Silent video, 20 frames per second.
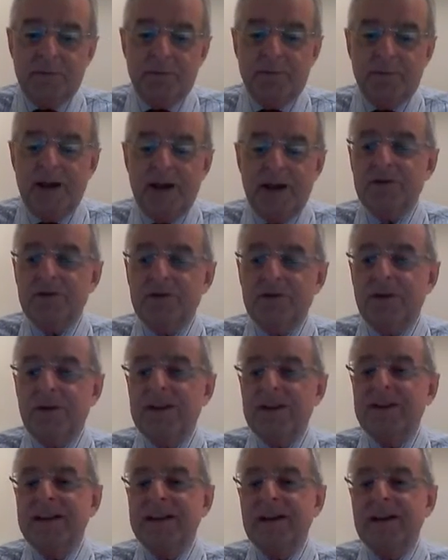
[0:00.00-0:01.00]
Pound
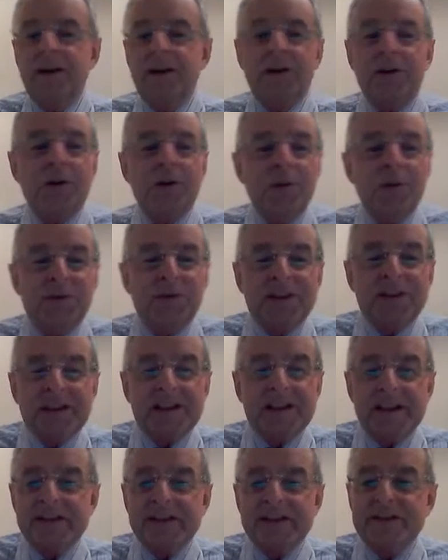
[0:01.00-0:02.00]
USD. I called this
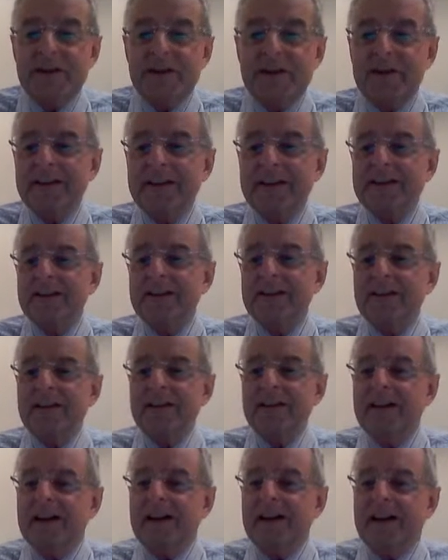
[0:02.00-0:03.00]
last night,
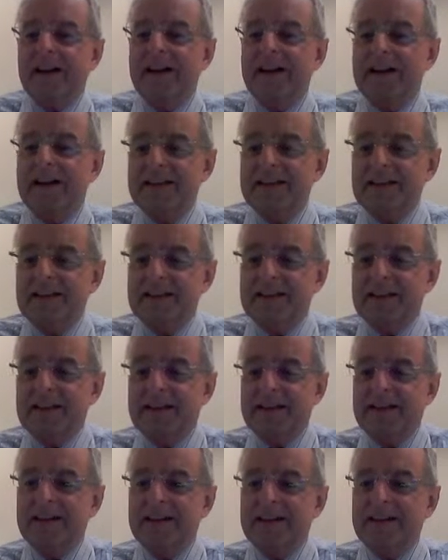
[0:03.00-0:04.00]
and
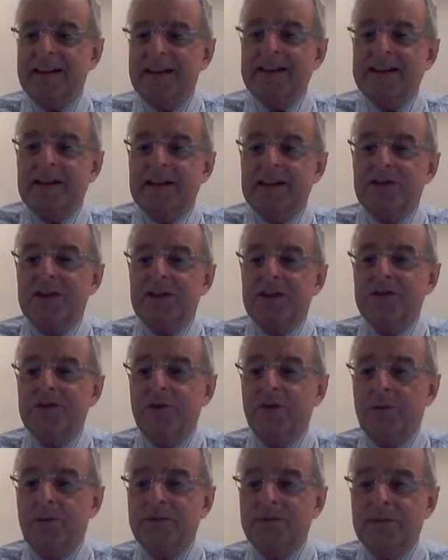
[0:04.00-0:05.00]
it has actually
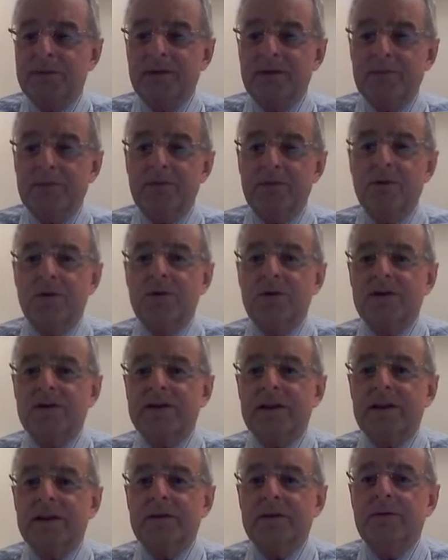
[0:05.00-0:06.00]
dropped a bit more.
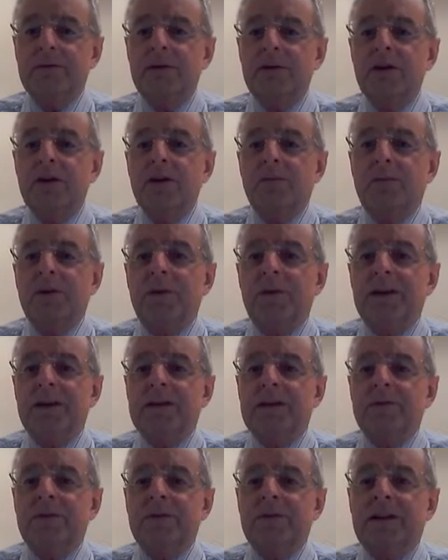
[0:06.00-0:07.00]
So
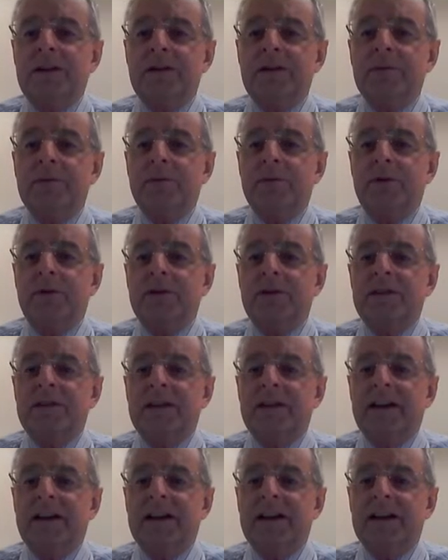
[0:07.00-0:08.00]
we're going to put
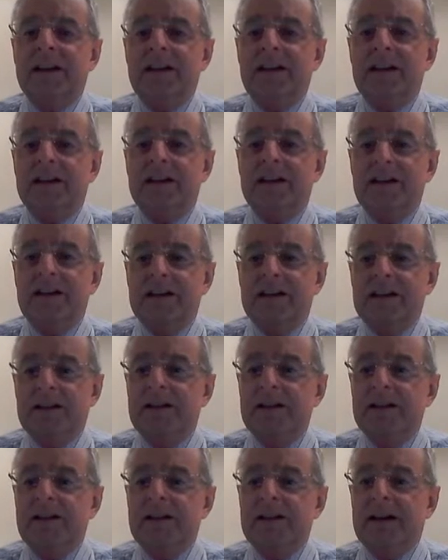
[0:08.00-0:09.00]
a
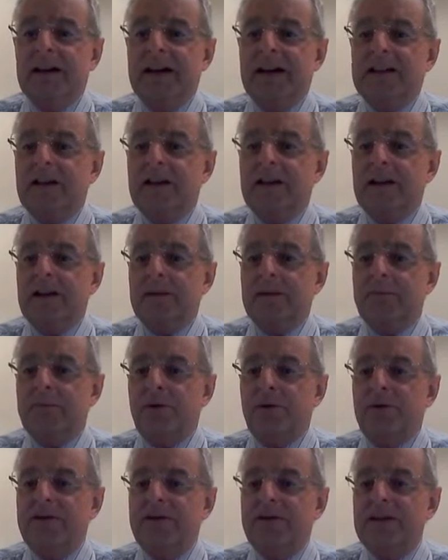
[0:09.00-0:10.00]
take
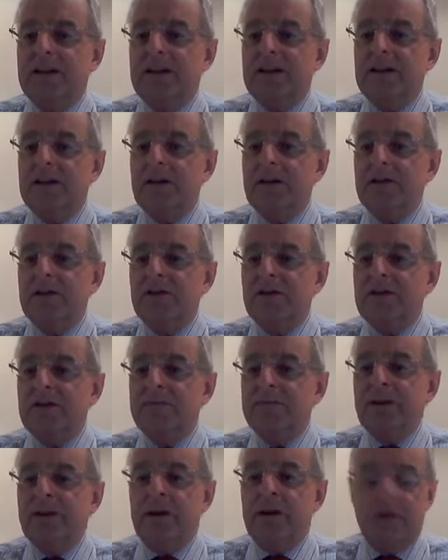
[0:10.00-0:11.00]
profit in just
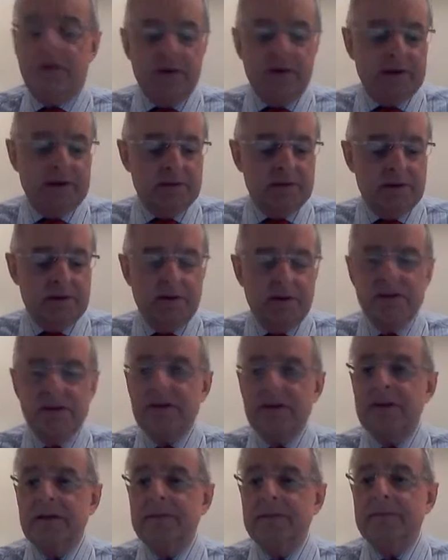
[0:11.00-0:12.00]
behind.
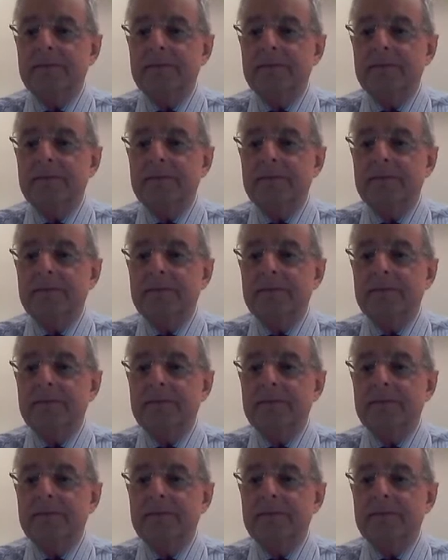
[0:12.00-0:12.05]
So